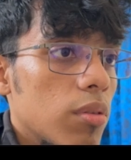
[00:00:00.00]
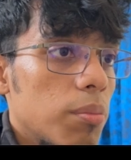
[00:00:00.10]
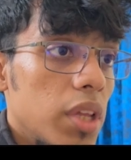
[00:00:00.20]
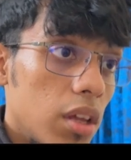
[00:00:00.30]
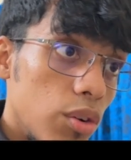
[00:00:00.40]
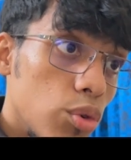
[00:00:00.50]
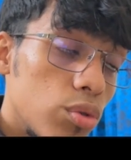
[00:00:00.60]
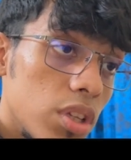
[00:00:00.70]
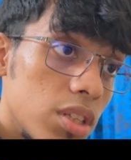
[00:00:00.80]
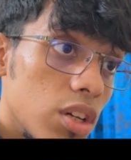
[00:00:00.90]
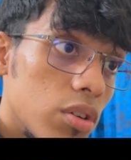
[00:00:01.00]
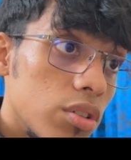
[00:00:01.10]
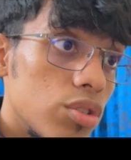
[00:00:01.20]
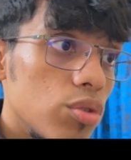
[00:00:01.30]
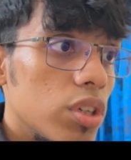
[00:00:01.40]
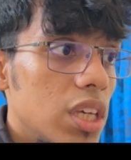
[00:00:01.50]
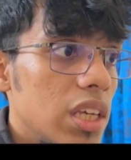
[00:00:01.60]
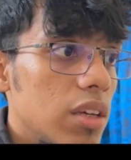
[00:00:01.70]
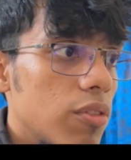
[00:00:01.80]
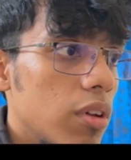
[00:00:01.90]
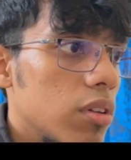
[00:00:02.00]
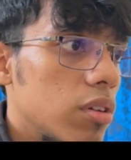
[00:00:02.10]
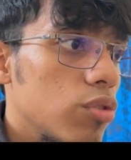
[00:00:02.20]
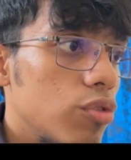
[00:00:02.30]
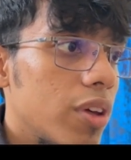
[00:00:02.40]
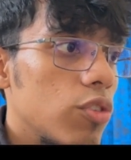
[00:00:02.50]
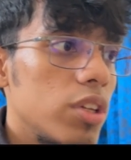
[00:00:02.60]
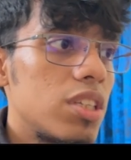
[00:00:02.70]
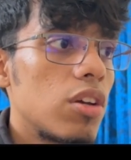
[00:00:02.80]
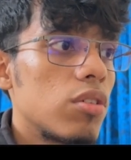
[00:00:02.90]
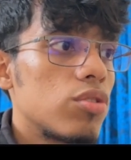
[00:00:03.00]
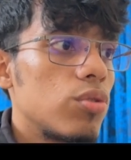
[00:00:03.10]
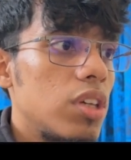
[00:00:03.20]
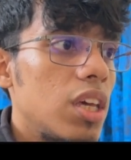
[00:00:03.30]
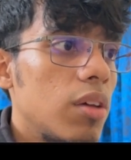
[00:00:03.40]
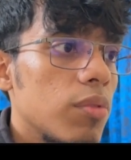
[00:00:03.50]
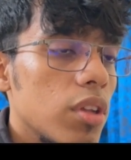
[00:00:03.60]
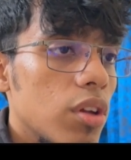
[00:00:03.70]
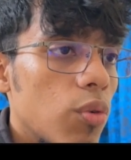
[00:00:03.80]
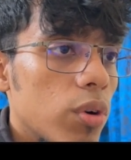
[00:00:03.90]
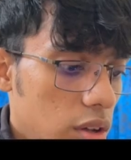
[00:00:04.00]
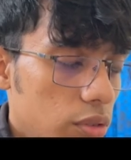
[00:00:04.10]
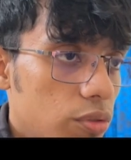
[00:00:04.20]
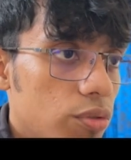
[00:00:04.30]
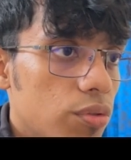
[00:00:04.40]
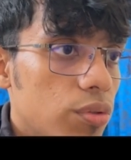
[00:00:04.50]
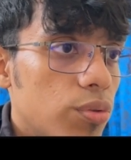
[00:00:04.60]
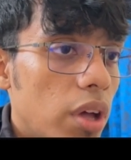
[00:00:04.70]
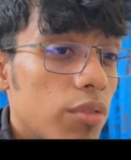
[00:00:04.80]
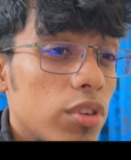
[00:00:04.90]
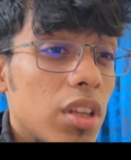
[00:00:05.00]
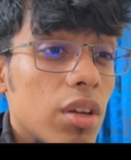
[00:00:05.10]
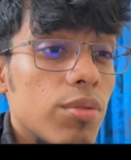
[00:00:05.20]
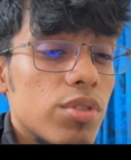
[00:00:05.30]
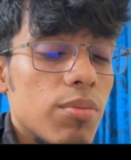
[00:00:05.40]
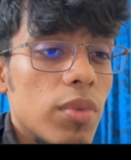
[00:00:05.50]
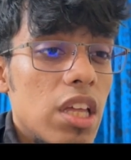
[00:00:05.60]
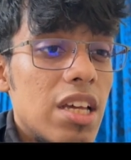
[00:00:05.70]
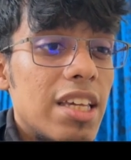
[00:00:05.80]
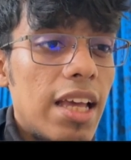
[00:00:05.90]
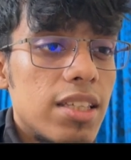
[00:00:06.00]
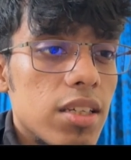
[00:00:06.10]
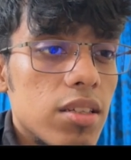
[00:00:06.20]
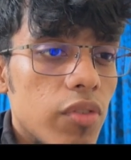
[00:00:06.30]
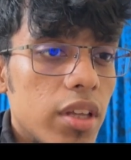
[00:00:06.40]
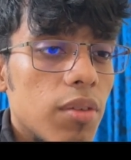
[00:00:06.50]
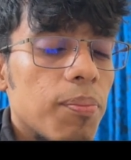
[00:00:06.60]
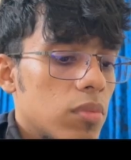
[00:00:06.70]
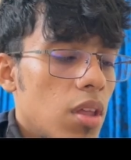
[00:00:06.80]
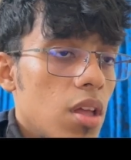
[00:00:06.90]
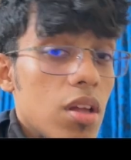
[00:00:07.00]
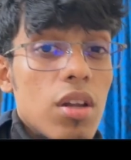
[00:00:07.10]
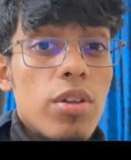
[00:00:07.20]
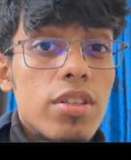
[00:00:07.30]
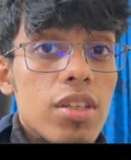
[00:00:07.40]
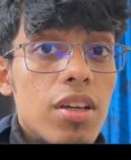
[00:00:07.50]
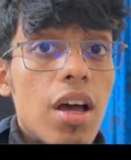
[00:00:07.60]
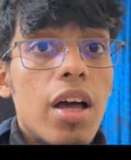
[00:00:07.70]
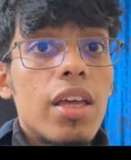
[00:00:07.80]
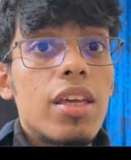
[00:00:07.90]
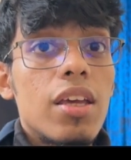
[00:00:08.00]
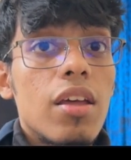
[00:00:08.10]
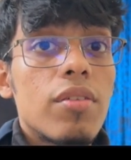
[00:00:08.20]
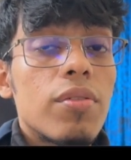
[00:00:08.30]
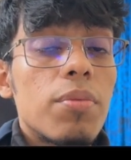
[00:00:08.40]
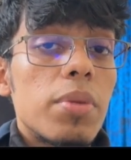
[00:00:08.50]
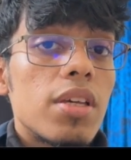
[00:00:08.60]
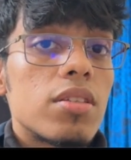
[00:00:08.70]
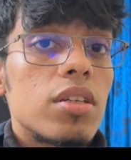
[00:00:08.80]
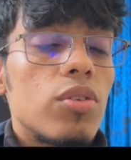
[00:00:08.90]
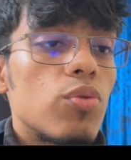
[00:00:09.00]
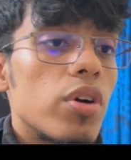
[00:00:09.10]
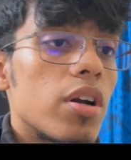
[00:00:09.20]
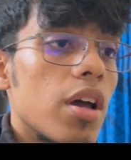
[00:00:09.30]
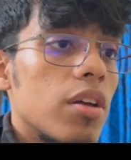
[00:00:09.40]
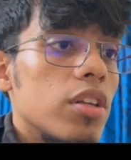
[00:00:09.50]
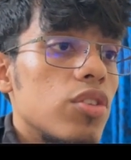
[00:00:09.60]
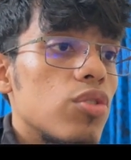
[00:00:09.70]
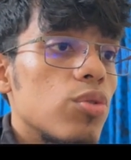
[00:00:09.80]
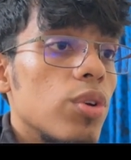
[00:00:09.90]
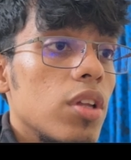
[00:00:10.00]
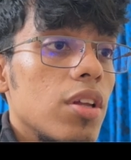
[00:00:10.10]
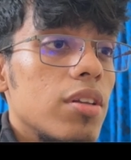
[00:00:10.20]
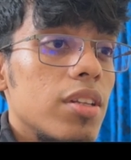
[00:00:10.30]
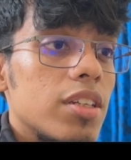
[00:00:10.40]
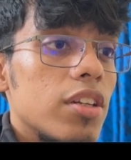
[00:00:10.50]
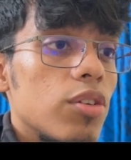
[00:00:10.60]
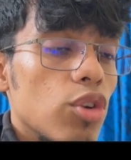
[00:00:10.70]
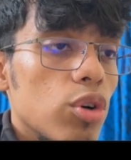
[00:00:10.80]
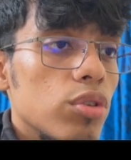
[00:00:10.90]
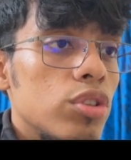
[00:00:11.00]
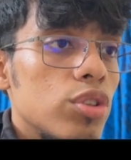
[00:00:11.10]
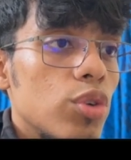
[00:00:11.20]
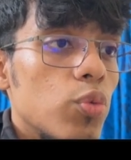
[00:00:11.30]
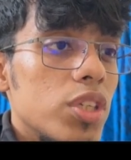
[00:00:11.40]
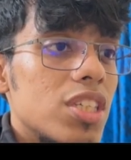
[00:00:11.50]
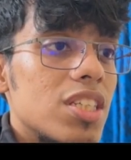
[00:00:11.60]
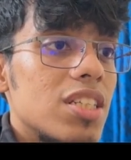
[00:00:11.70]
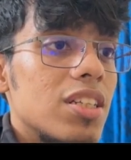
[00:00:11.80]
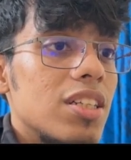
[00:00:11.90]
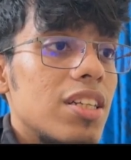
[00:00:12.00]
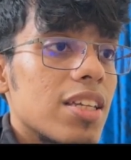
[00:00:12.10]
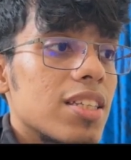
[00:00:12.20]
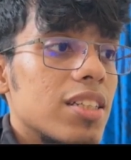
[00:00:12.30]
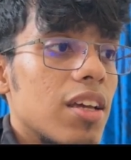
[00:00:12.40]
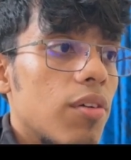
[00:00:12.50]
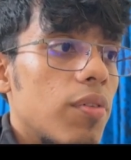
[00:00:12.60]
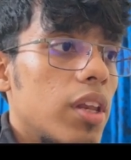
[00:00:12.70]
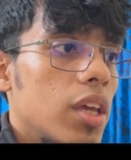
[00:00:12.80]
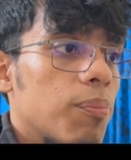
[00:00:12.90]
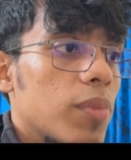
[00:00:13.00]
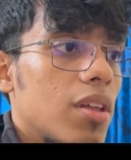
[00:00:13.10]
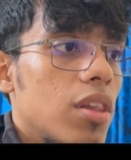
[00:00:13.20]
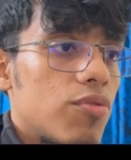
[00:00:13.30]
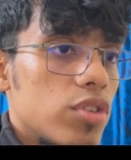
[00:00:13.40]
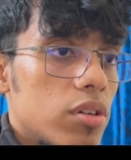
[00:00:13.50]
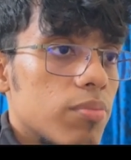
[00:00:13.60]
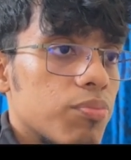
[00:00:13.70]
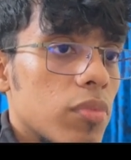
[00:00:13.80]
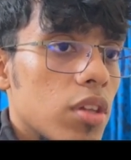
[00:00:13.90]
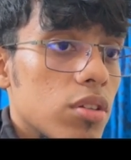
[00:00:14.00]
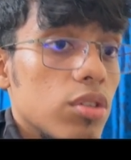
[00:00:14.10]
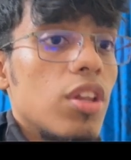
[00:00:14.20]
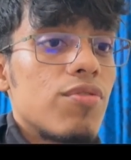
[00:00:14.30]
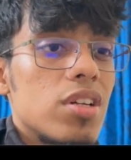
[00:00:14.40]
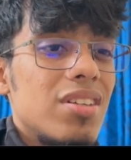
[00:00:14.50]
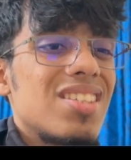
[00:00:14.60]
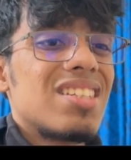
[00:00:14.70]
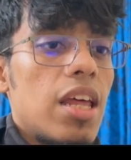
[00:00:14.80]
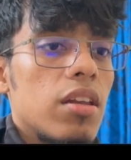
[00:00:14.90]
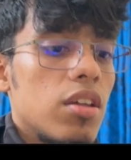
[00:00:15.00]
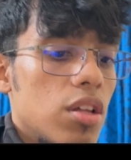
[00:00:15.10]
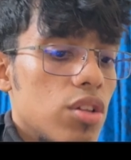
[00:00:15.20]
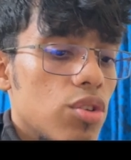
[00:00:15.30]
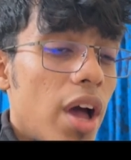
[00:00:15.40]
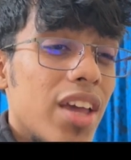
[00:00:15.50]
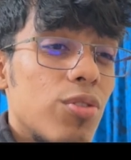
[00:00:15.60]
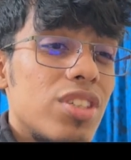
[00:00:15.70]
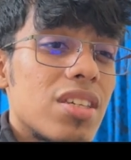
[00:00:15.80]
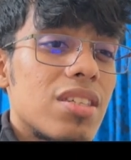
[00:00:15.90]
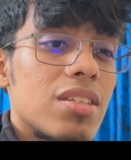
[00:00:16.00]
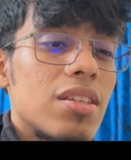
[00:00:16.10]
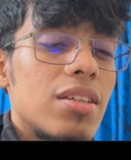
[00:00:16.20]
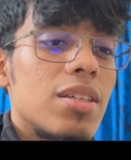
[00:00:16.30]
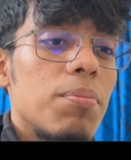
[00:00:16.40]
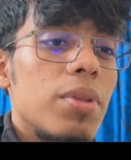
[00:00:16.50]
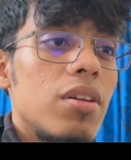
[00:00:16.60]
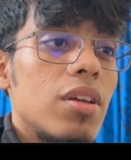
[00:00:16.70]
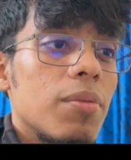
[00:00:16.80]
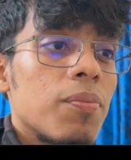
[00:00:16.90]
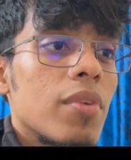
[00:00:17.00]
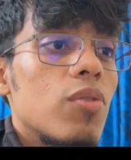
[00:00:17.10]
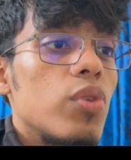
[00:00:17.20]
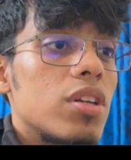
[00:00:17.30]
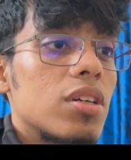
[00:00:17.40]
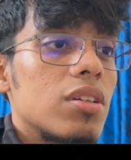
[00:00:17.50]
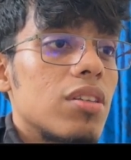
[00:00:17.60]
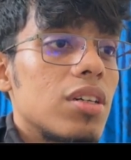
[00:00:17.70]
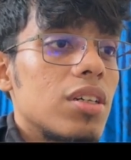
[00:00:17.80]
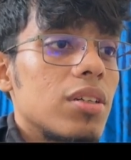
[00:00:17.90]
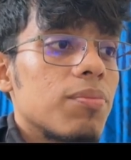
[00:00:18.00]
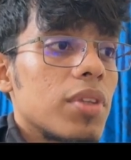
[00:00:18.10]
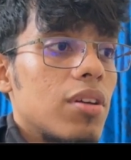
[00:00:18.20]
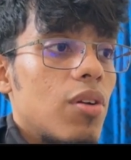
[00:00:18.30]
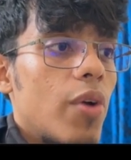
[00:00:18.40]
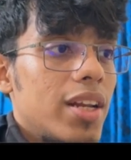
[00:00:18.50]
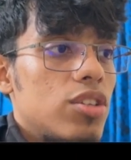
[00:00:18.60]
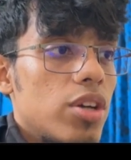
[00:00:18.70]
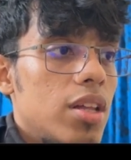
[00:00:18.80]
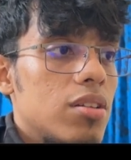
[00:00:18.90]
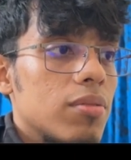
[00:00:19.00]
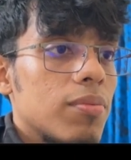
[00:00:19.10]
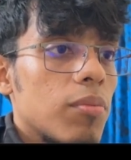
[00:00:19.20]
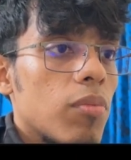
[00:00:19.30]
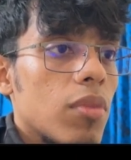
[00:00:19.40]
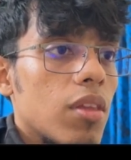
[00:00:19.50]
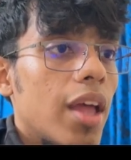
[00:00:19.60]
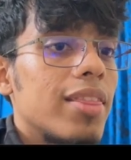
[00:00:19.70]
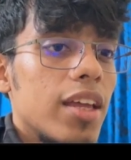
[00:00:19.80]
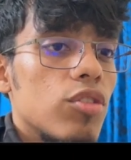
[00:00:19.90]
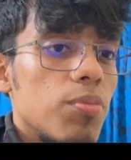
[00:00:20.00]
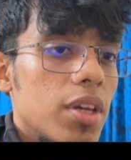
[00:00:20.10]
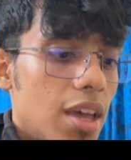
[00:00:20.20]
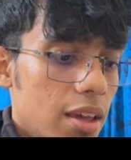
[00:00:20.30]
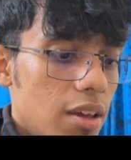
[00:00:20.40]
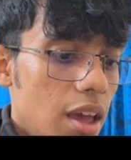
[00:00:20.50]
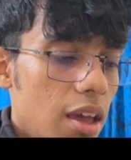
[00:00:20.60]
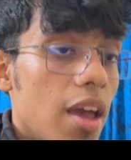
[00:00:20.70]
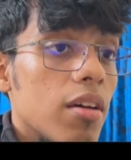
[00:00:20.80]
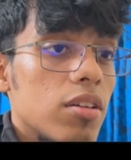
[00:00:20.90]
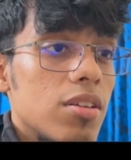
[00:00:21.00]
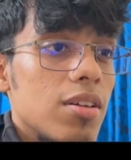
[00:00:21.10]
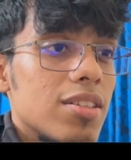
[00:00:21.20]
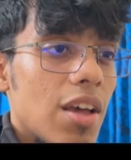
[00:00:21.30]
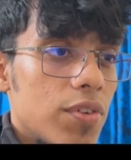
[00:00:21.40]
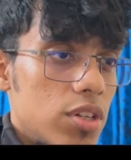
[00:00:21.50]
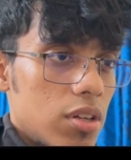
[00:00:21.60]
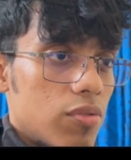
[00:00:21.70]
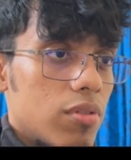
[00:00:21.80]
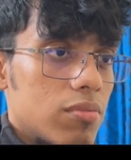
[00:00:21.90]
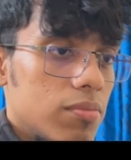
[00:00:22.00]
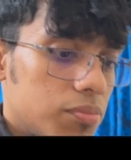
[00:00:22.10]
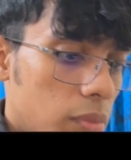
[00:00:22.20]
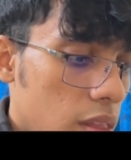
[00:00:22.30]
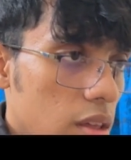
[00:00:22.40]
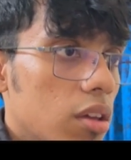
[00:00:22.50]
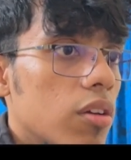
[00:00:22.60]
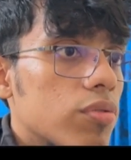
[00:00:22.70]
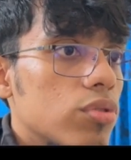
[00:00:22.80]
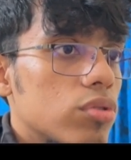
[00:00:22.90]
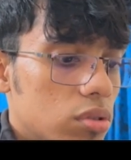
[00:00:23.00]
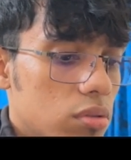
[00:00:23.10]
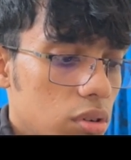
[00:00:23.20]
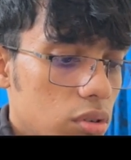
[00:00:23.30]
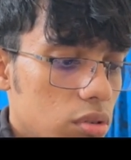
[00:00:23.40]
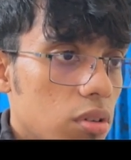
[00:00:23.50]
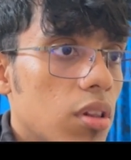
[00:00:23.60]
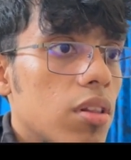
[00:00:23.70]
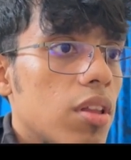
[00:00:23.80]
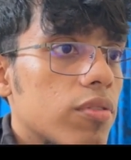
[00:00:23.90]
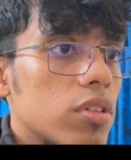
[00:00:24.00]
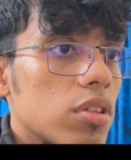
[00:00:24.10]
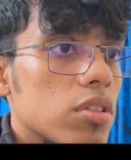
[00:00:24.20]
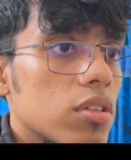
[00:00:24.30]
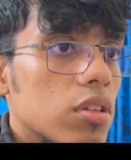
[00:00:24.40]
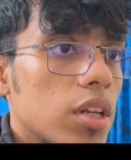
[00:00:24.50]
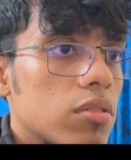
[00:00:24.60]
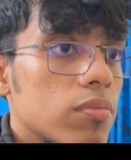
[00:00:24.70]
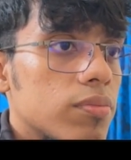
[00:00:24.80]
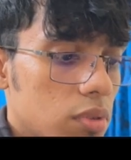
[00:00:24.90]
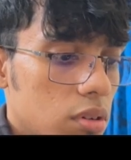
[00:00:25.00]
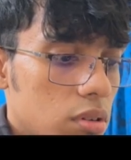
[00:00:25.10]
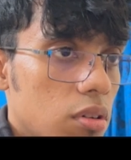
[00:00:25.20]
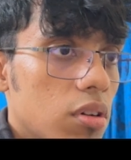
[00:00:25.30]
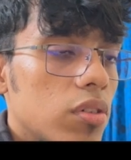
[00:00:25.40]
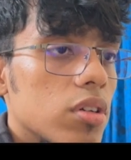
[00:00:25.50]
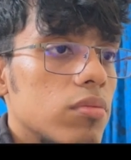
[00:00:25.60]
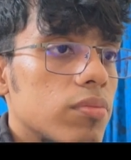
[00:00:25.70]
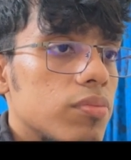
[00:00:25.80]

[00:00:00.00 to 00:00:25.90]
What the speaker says: meaning root is equals to key, root value is equals to key, what if we have to think about some cases, right? Now let's say I have a BST where I need to delete a node which doesn't have any left child. So left child is none. So I could just simply return the right child and that would be sufficient. Root dot left is none. Return